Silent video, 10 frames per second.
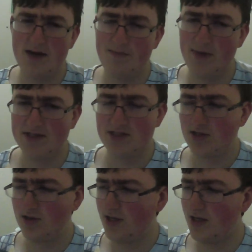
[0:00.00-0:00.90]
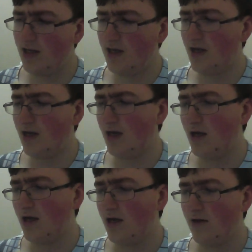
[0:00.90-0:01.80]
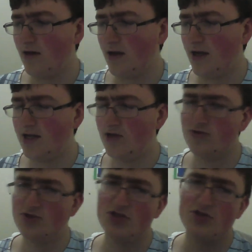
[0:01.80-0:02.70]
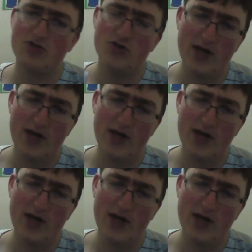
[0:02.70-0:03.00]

basically, it used to do 2